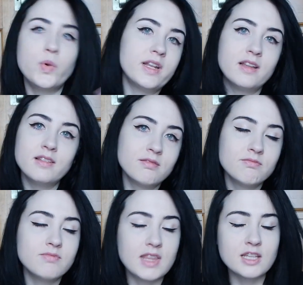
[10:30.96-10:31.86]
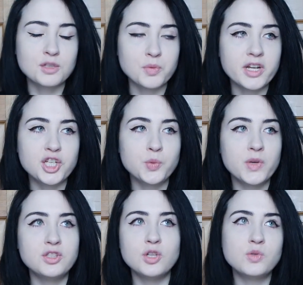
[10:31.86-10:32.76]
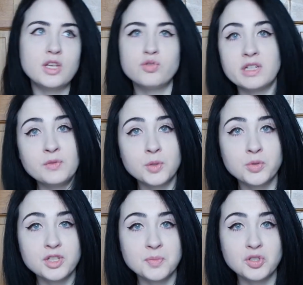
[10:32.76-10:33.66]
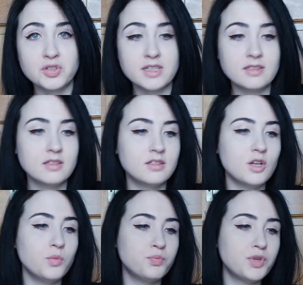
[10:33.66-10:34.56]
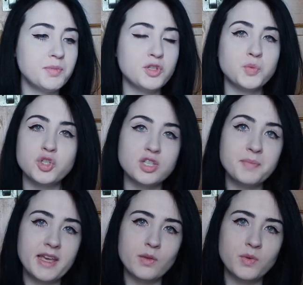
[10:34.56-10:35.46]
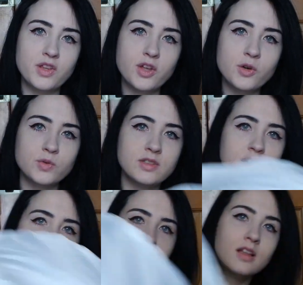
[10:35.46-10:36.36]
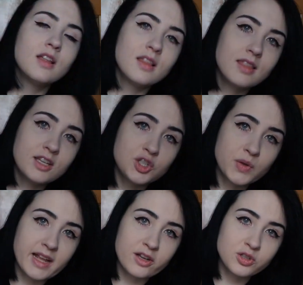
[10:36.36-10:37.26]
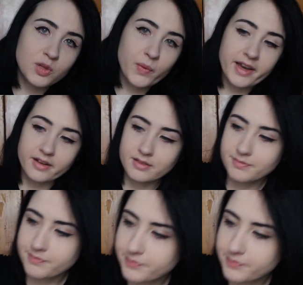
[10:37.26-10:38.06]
when the inspiration was those like dress form Christmas trees, so pretty much we're just making one of those that you can actually wear.